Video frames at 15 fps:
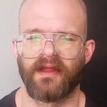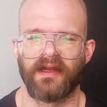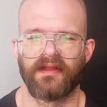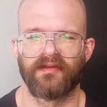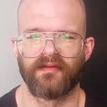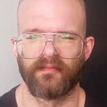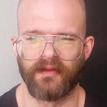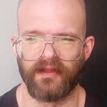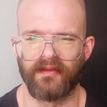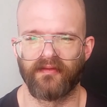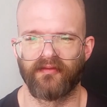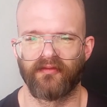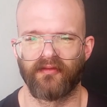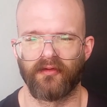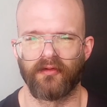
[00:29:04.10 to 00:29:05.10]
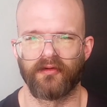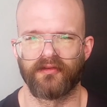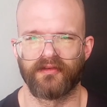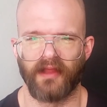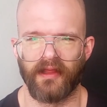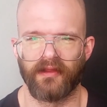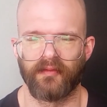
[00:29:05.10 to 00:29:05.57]
That is meant for
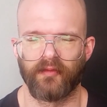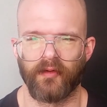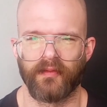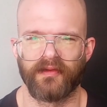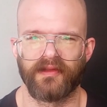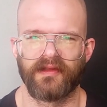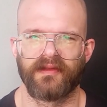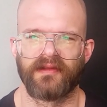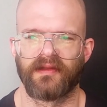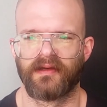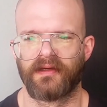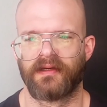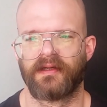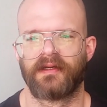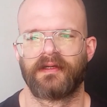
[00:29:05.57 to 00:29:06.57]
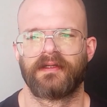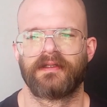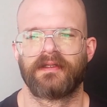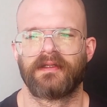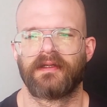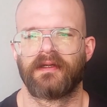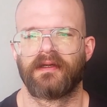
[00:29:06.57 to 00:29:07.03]
styling purposes.
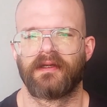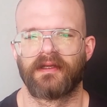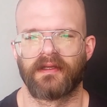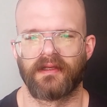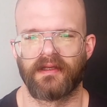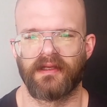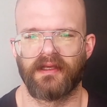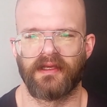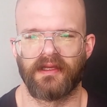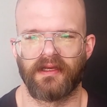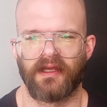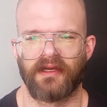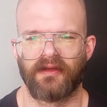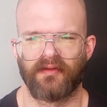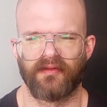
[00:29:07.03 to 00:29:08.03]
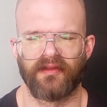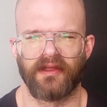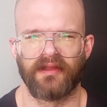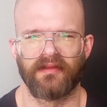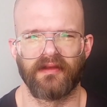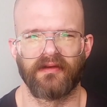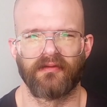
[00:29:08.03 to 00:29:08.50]
And I don't
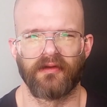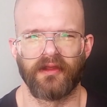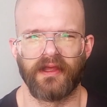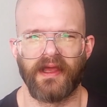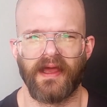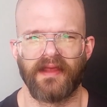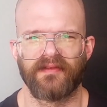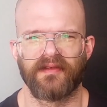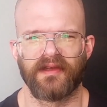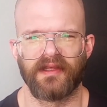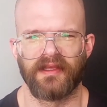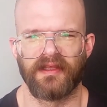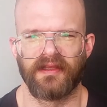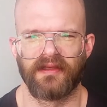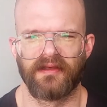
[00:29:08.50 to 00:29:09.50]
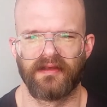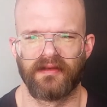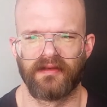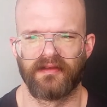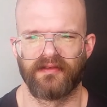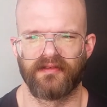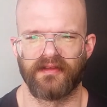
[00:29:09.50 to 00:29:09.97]
think that it really has any
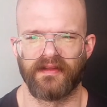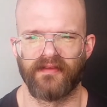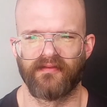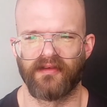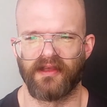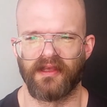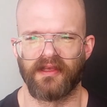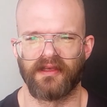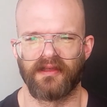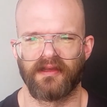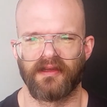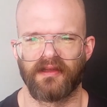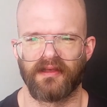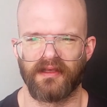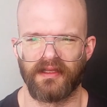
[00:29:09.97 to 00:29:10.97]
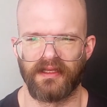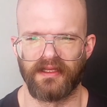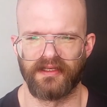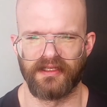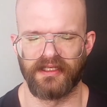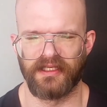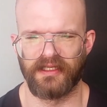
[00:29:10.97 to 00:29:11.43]
significant
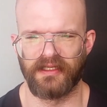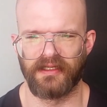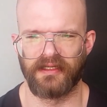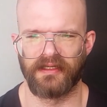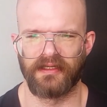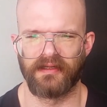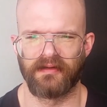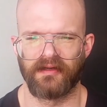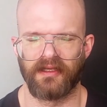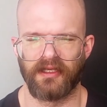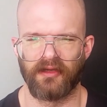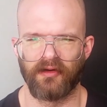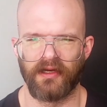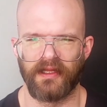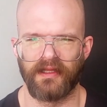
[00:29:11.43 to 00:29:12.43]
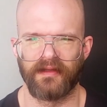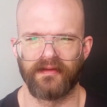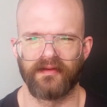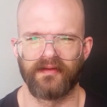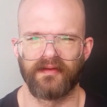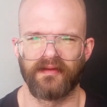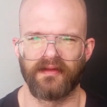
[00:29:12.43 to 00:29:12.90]
conditioning
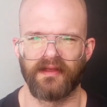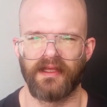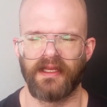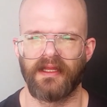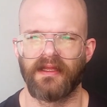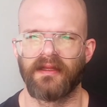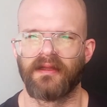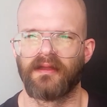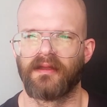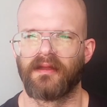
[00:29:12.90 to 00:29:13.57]
ingredients in it.